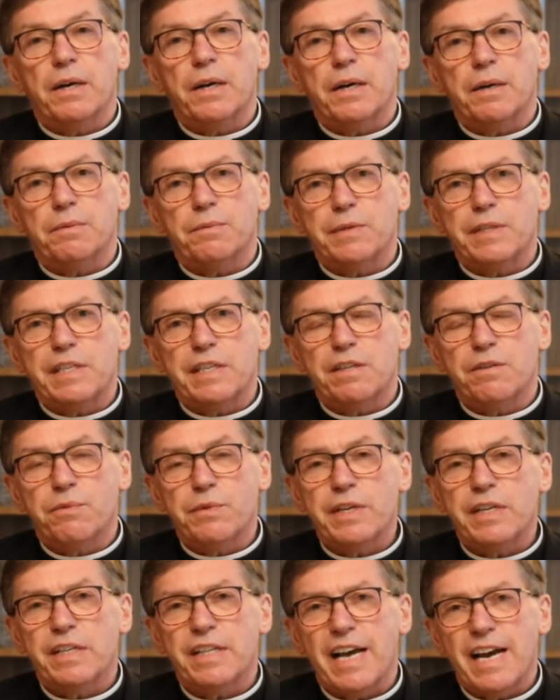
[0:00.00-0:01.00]
uh, we can
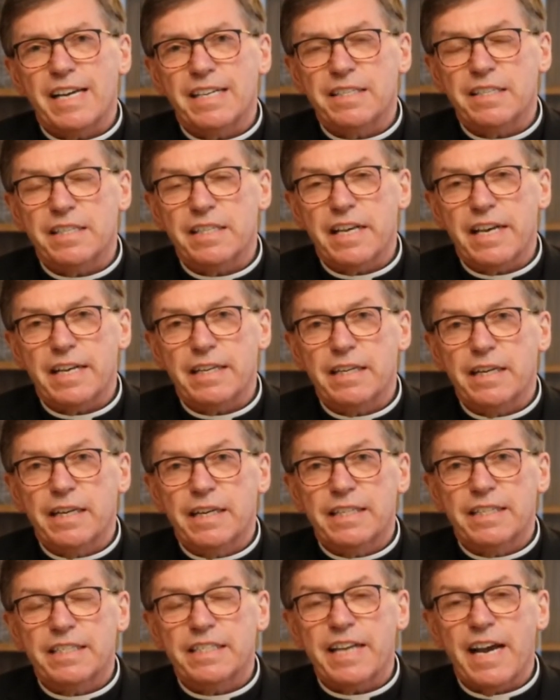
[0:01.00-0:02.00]
realize that
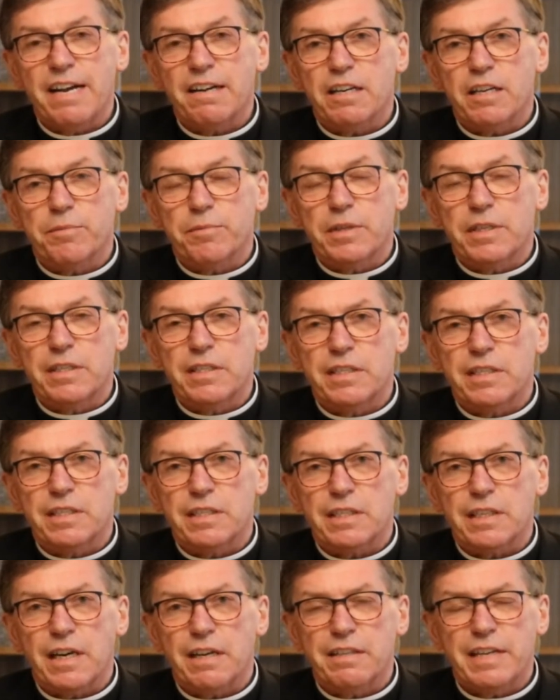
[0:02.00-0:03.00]

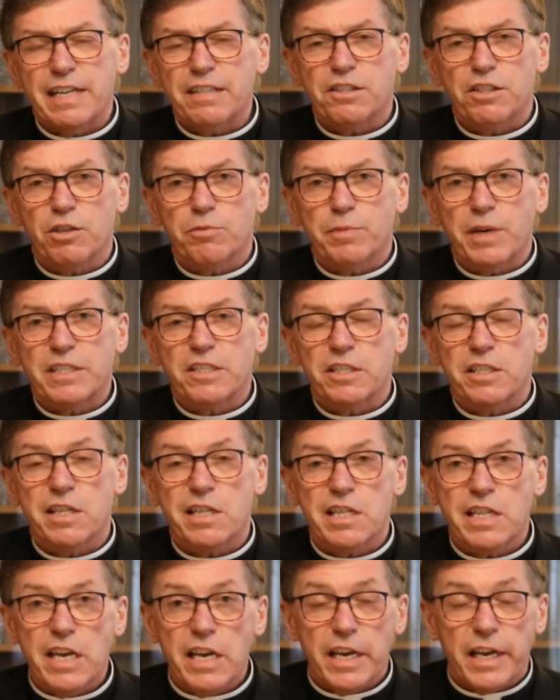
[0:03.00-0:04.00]
sacraments are not so much
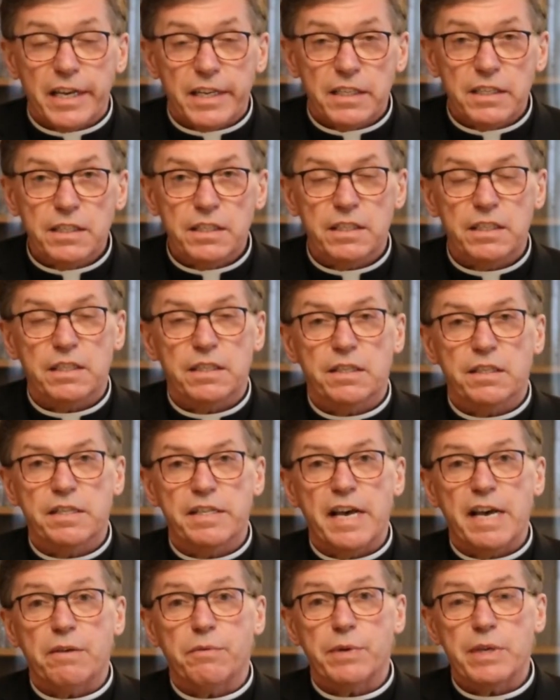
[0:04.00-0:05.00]
things
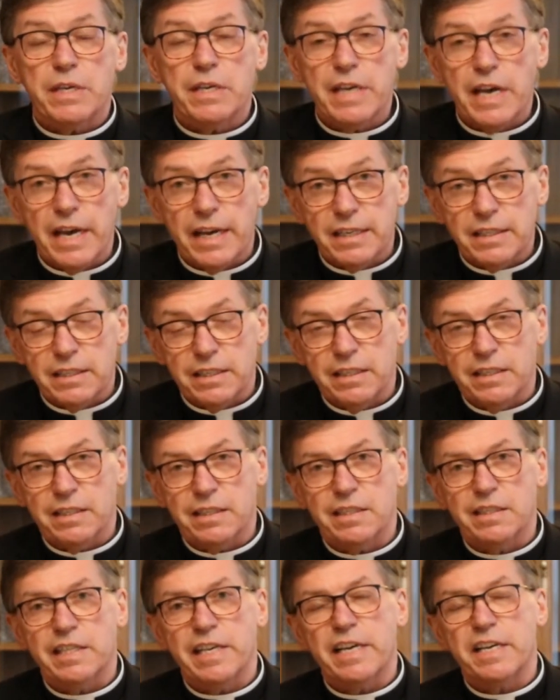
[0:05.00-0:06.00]
that we get
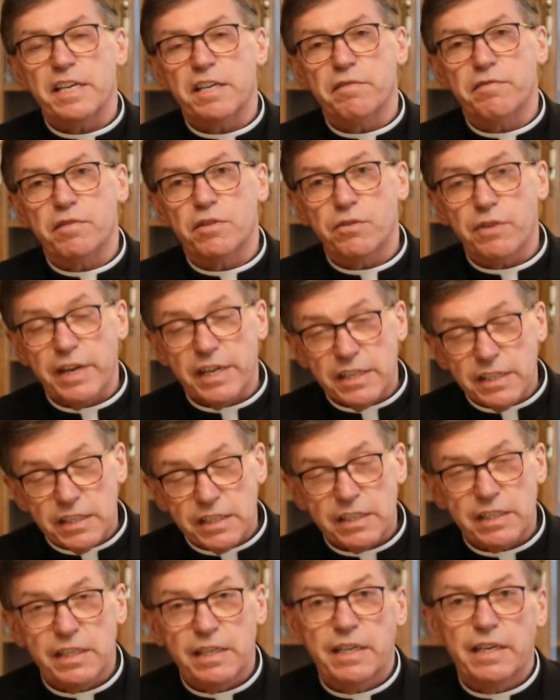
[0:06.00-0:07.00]
that give
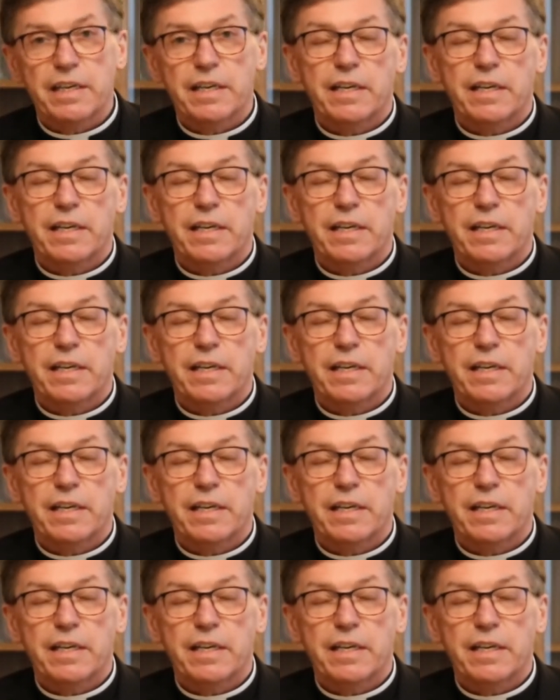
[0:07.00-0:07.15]
grace,